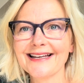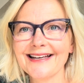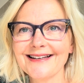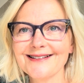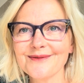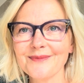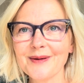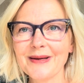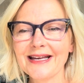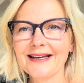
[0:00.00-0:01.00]
and my
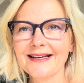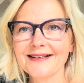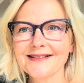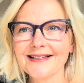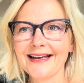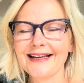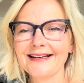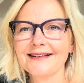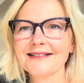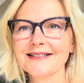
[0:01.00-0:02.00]
makings
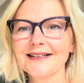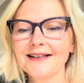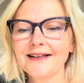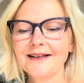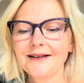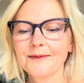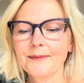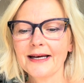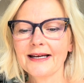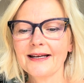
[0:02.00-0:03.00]
and
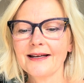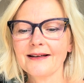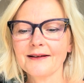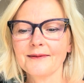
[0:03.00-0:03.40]
my